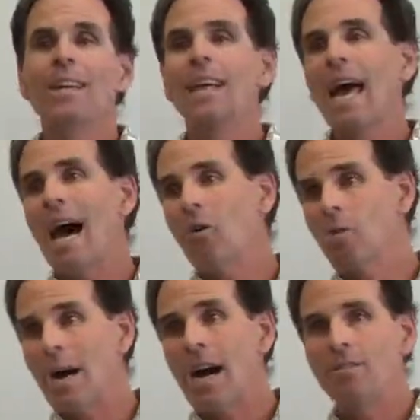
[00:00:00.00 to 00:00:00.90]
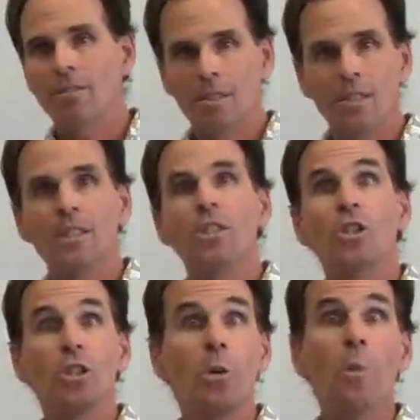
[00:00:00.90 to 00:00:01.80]
How about
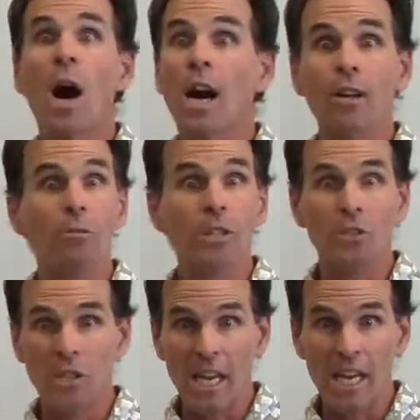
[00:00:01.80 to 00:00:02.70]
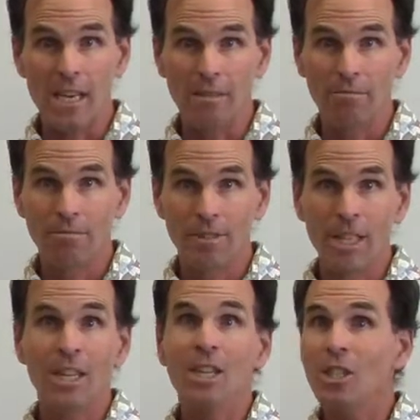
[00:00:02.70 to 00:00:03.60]
democracy?
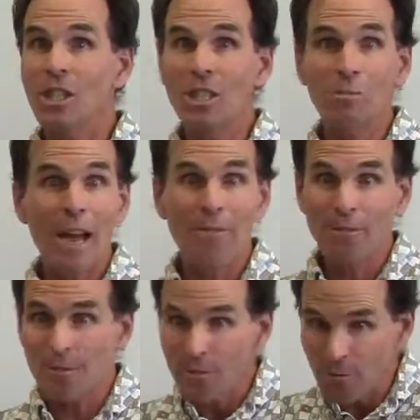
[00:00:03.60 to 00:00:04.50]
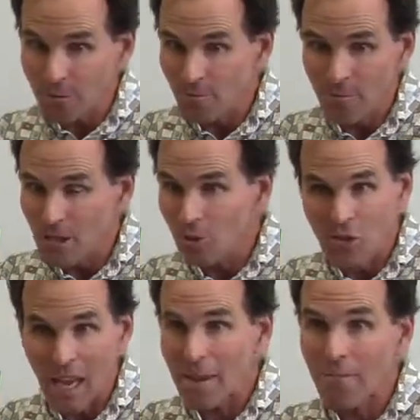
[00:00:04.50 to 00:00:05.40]
Teach those
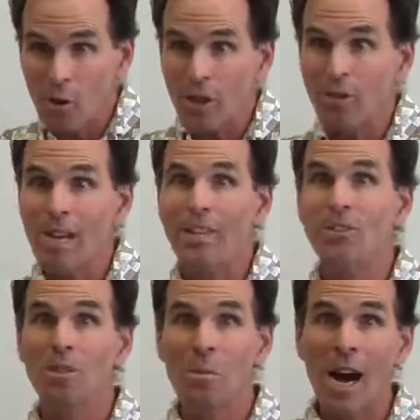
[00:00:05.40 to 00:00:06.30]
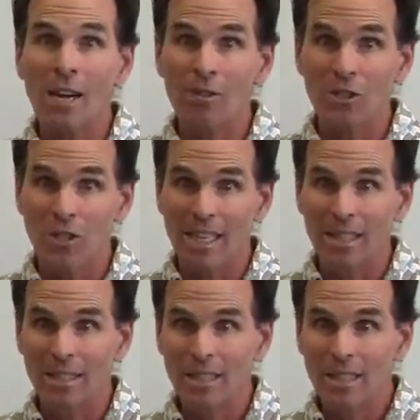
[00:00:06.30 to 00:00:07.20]
same 4th graders
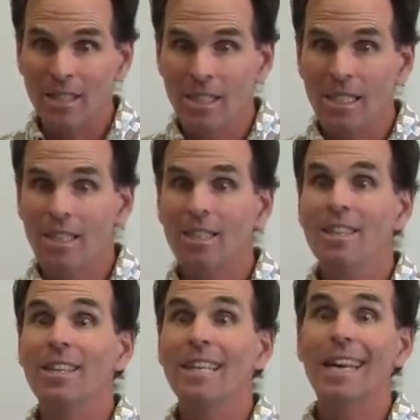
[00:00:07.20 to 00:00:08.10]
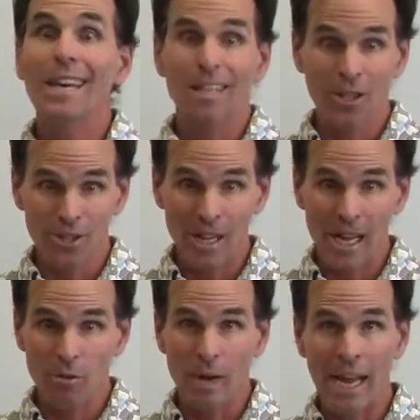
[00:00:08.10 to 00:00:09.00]
democracy. Yeah, good
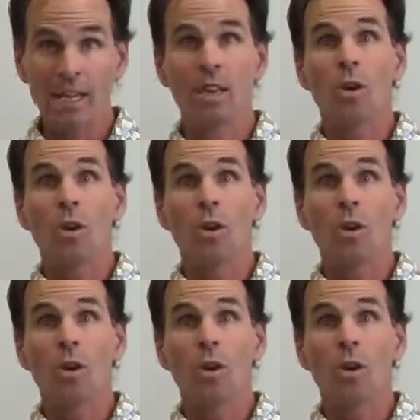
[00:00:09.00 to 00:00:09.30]
luck, right?